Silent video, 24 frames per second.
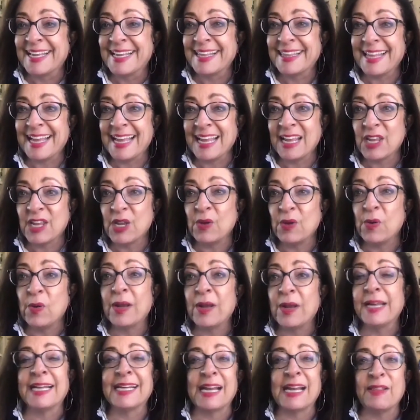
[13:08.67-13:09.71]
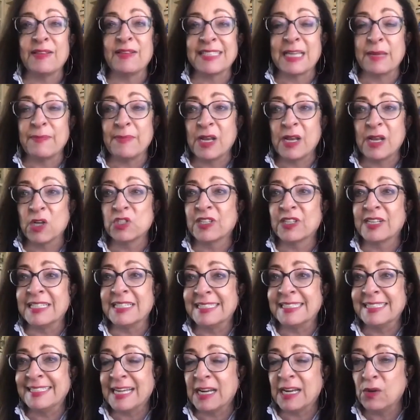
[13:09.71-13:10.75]
Thank you. Gracias, amigos.
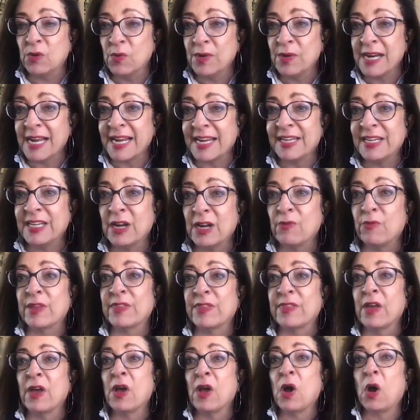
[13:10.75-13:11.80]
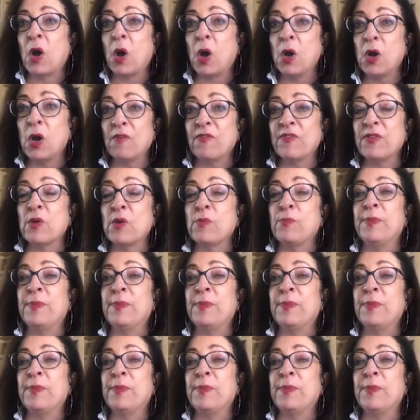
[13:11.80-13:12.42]
Christina Luna here with all of you.